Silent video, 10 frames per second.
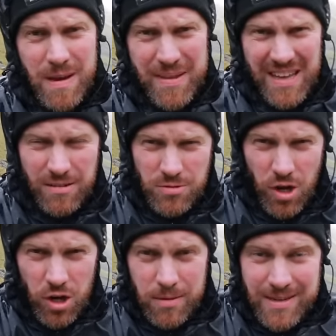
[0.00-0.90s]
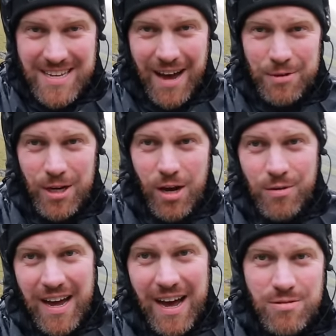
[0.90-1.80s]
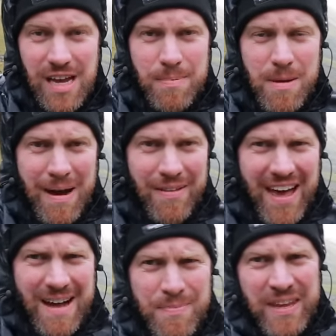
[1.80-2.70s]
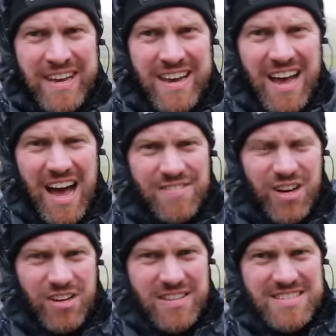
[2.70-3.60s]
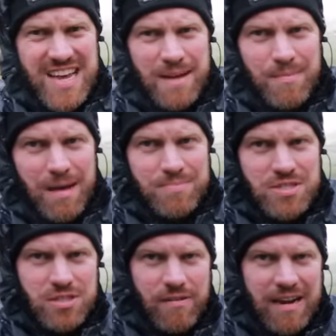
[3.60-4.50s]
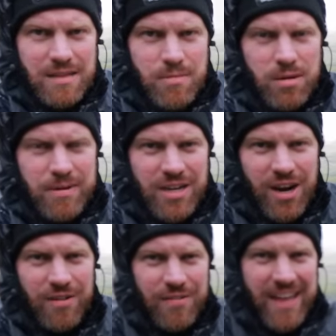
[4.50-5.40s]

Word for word: me a bit that I was not coming down alone. I was happy about that. I've got another time lapse going at the moment over